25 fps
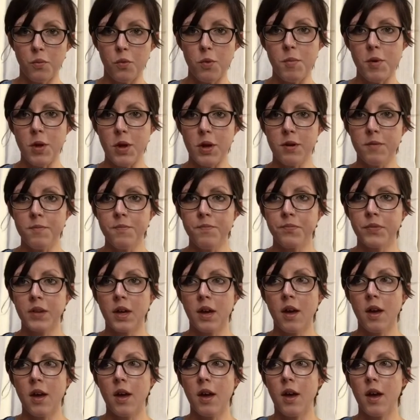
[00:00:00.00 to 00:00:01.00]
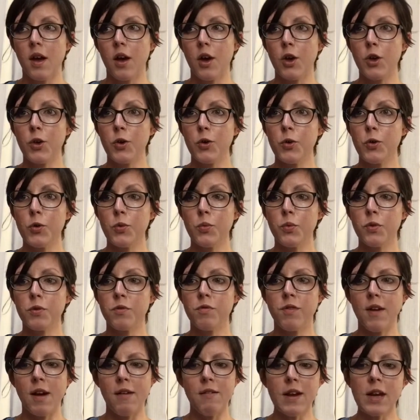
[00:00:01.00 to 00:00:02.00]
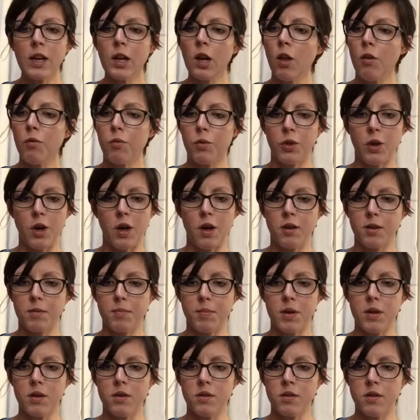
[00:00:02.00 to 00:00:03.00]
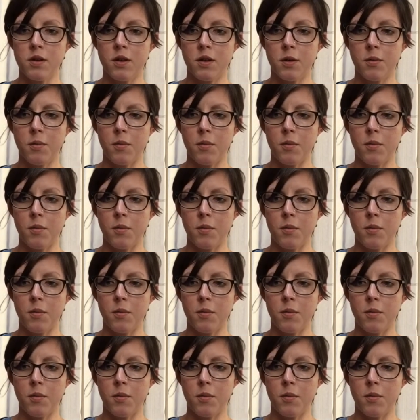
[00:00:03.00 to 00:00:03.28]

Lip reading: woman who was very in love with her husband,